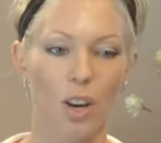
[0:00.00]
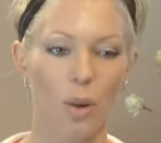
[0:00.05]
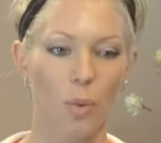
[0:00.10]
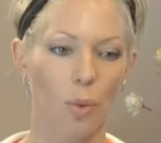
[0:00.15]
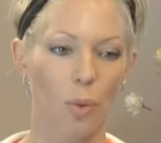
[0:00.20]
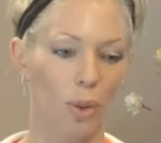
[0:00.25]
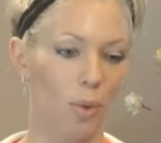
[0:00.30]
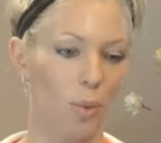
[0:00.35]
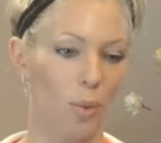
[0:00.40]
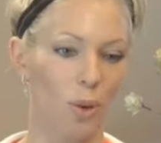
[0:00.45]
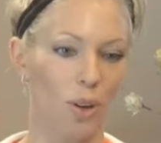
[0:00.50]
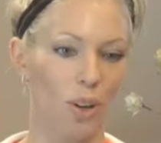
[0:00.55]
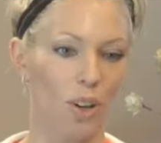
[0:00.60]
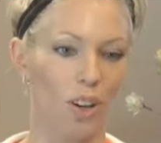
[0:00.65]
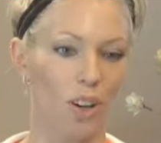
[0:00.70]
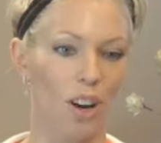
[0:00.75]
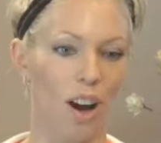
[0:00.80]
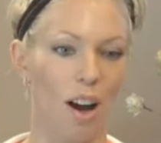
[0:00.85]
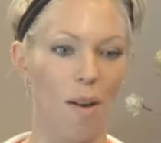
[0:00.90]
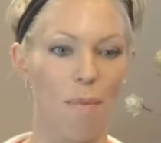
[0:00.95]
whether
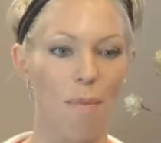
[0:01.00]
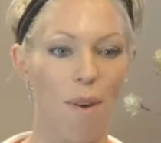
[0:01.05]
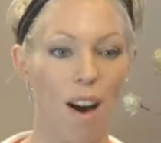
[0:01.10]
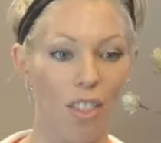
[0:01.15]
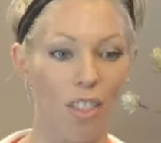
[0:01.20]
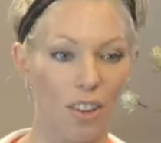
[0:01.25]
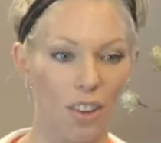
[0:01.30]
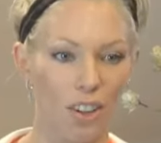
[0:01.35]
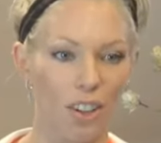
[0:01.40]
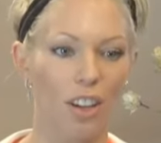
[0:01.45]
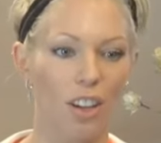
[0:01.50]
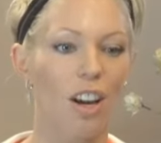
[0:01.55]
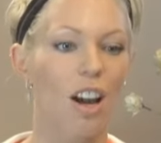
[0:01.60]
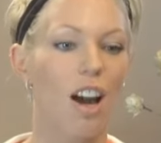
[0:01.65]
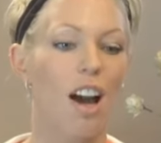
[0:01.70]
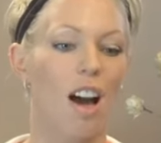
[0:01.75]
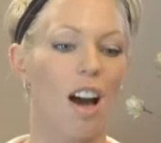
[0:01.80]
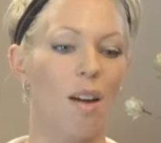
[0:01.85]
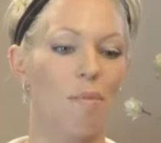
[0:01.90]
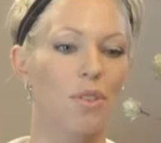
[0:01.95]
we're a mother,
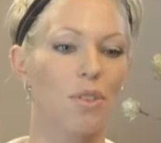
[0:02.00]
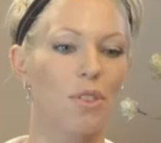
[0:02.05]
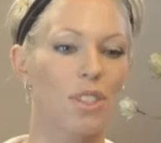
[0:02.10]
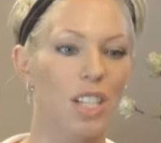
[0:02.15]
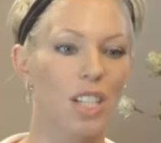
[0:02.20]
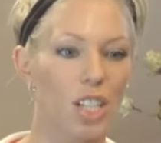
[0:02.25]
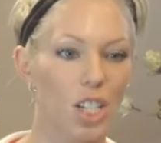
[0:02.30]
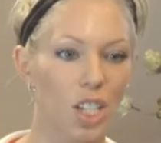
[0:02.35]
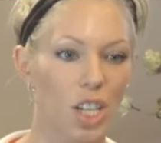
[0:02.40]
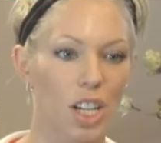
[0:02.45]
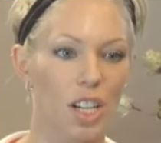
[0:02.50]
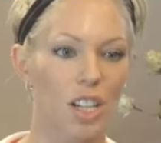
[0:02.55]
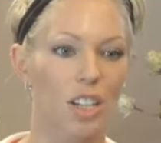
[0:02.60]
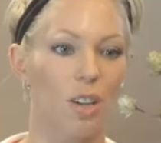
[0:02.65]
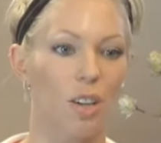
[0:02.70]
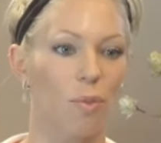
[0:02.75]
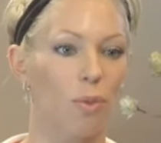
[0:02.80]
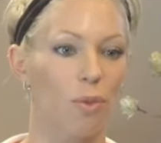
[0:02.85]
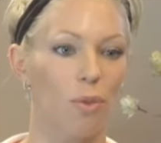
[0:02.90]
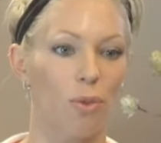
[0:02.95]
a musician,
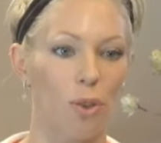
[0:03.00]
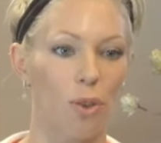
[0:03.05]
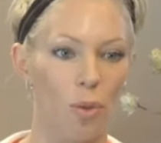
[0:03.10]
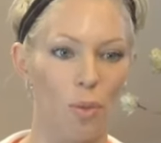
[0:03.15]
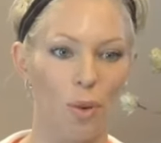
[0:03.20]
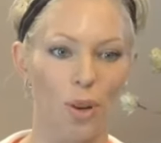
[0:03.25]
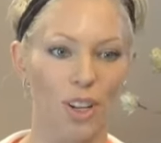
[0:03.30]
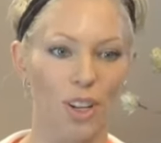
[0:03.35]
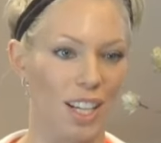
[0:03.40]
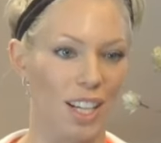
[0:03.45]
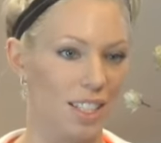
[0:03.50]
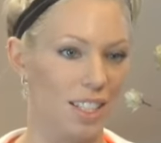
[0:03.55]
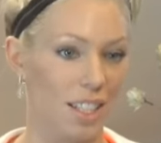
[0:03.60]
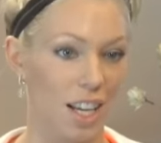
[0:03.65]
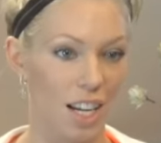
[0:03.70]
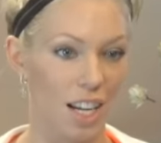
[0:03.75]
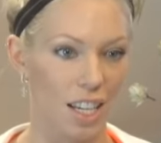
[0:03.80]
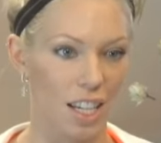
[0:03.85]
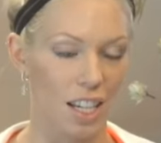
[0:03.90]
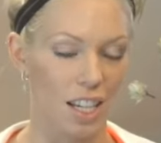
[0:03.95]
a performer, an
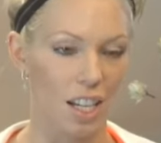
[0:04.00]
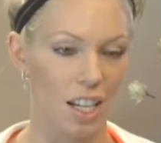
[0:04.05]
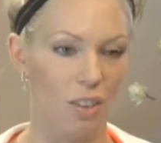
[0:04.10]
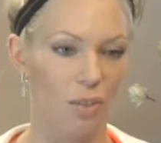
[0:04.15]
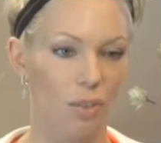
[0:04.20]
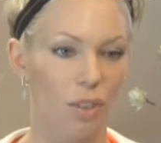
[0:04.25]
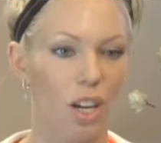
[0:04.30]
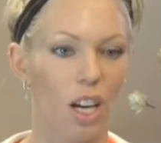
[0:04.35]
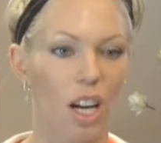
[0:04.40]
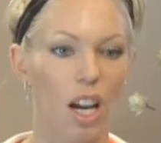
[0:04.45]
executive.